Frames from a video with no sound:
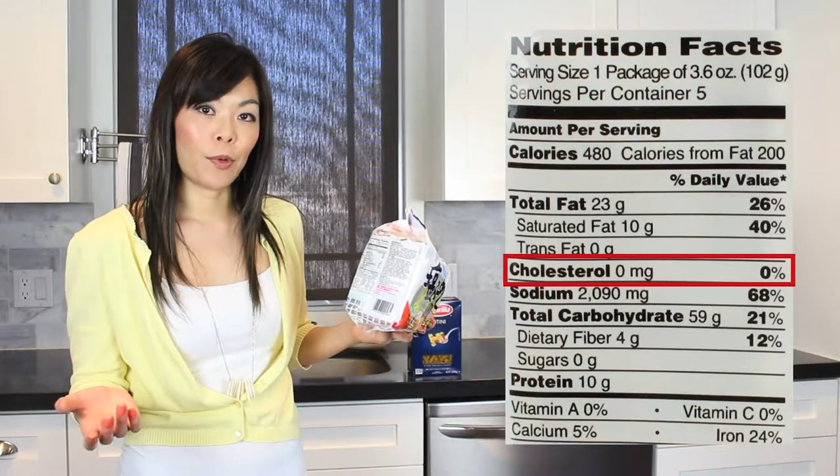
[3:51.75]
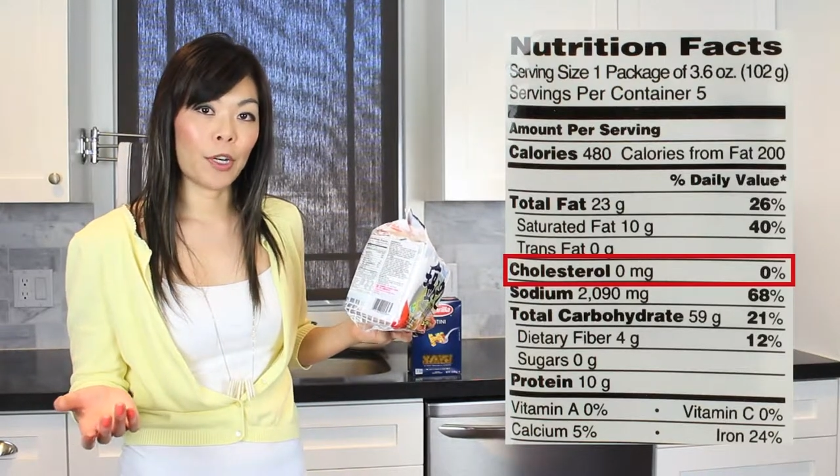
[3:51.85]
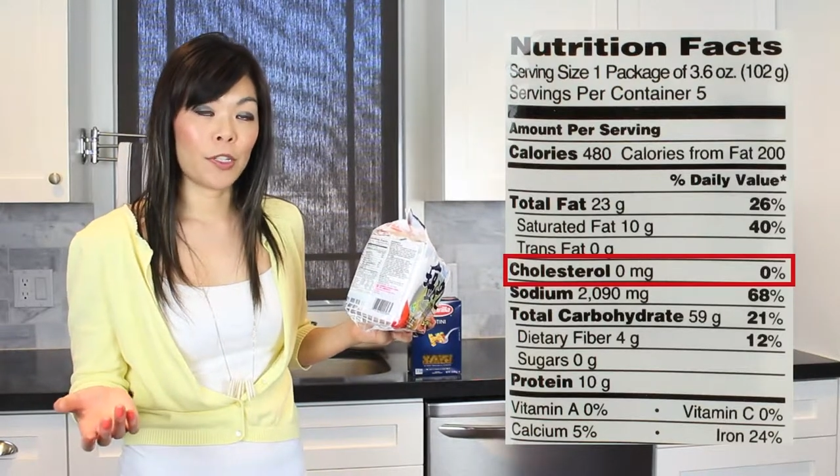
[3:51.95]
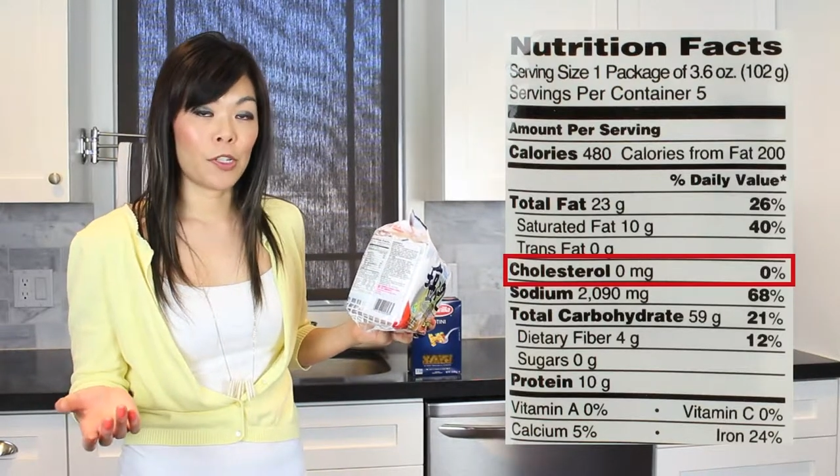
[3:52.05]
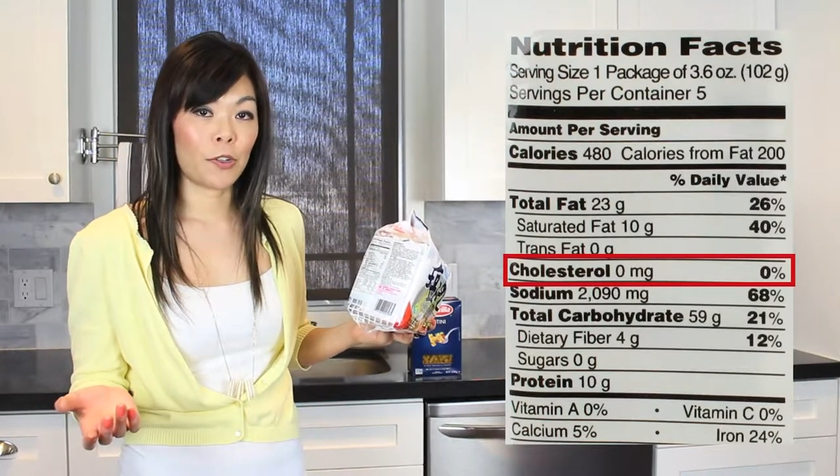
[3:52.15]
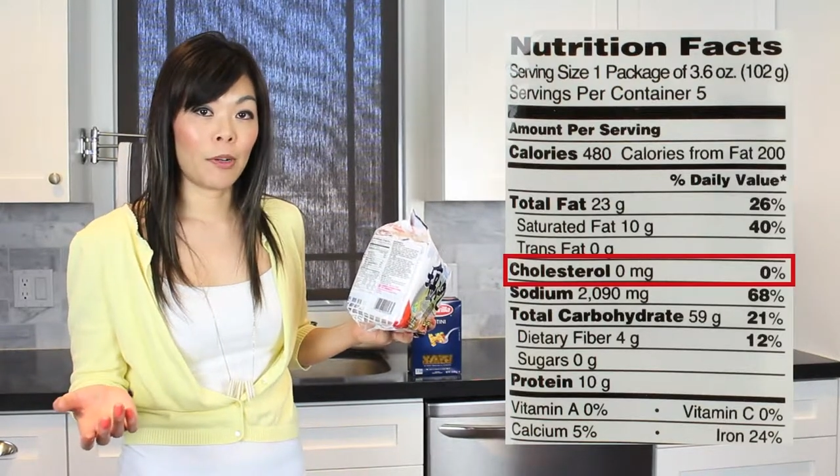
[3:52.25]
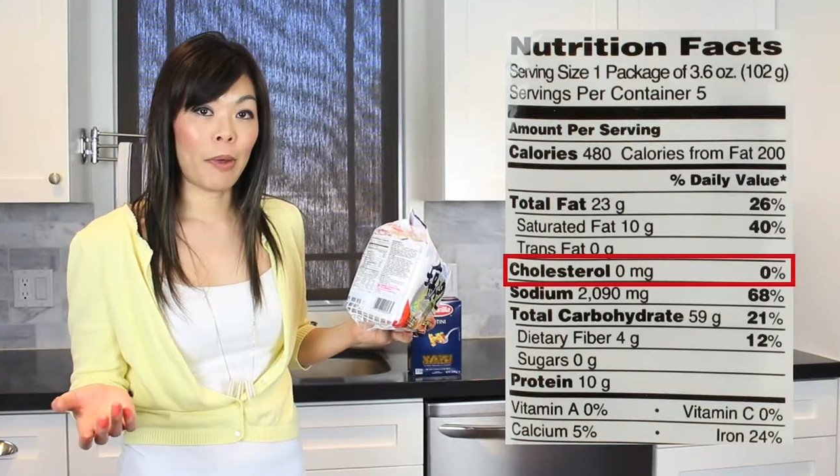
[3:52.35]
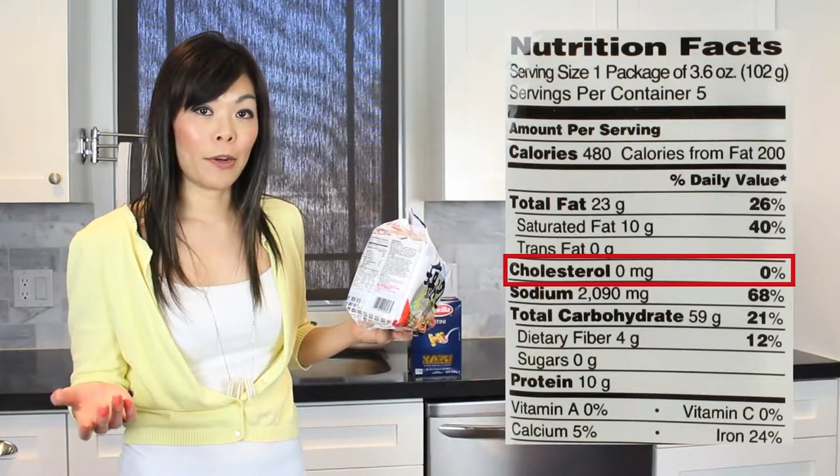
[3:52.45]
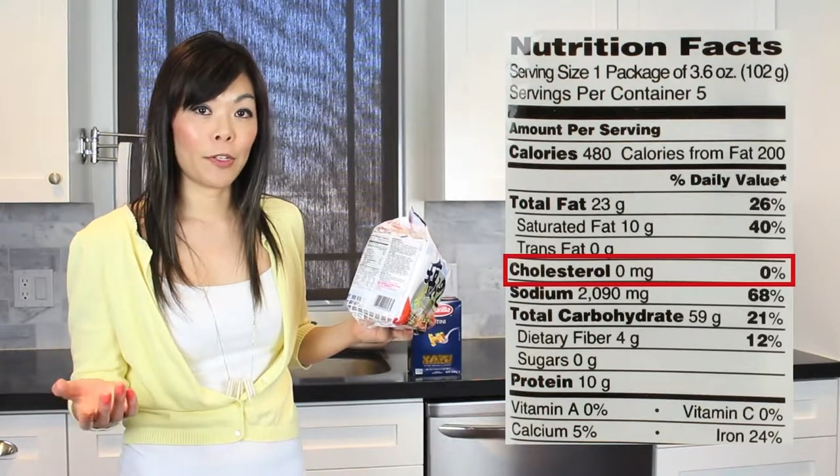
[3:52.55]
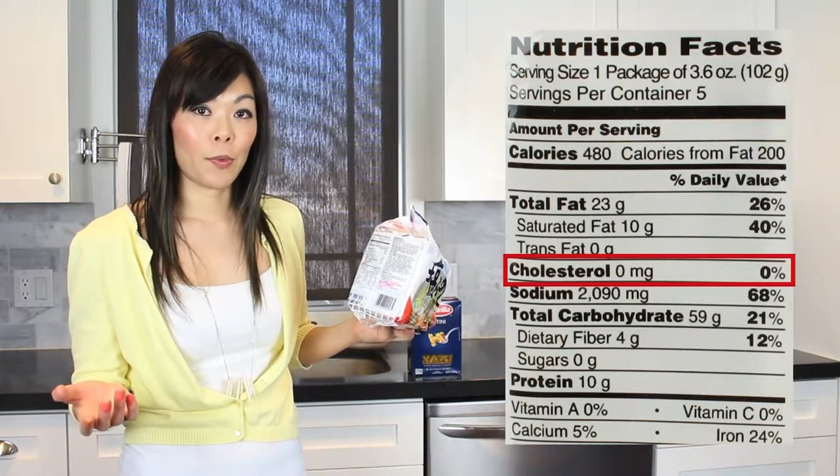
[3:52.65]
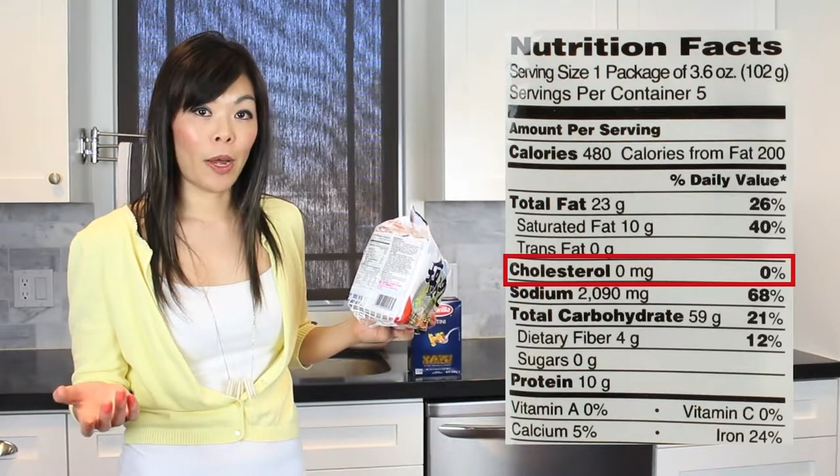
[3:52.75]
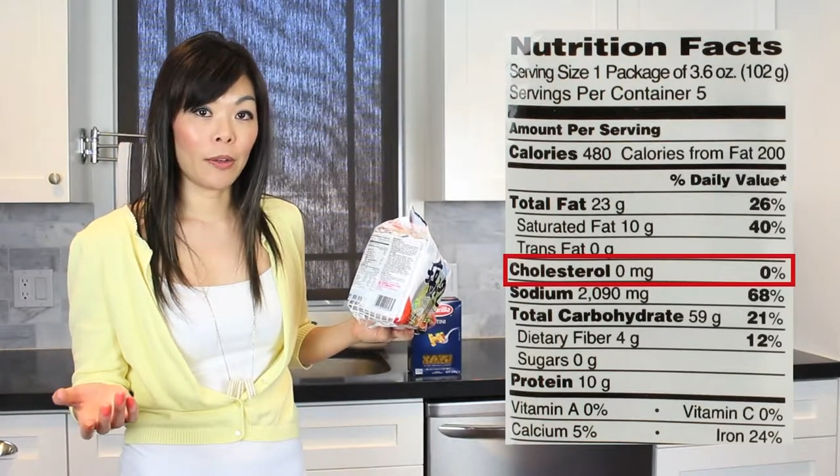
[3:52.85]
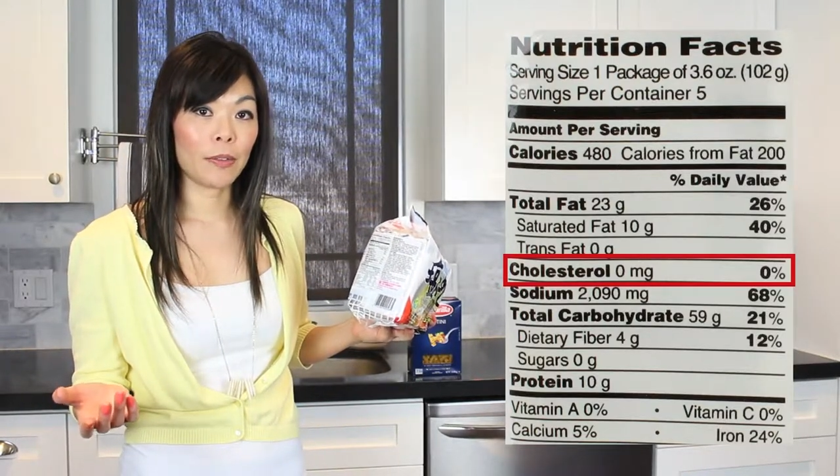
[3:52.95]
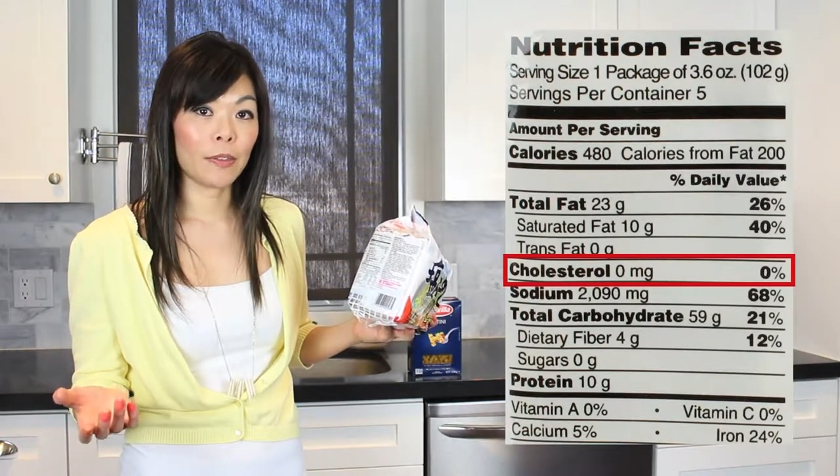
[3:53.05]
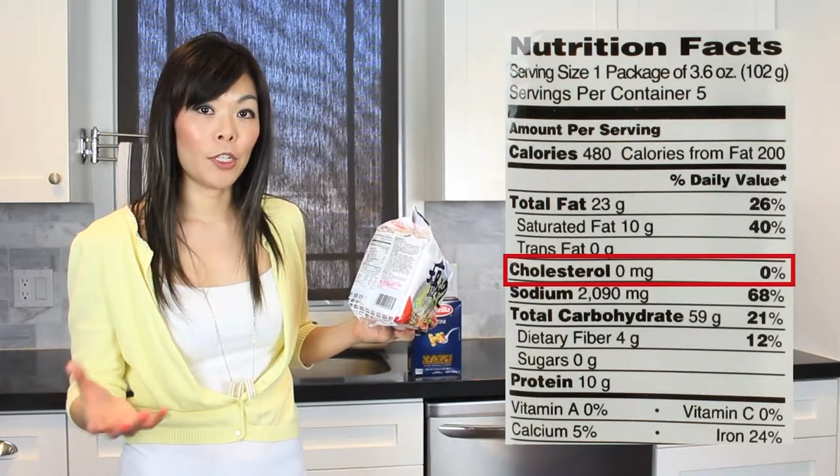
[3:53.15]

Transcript: we're concerned about as well.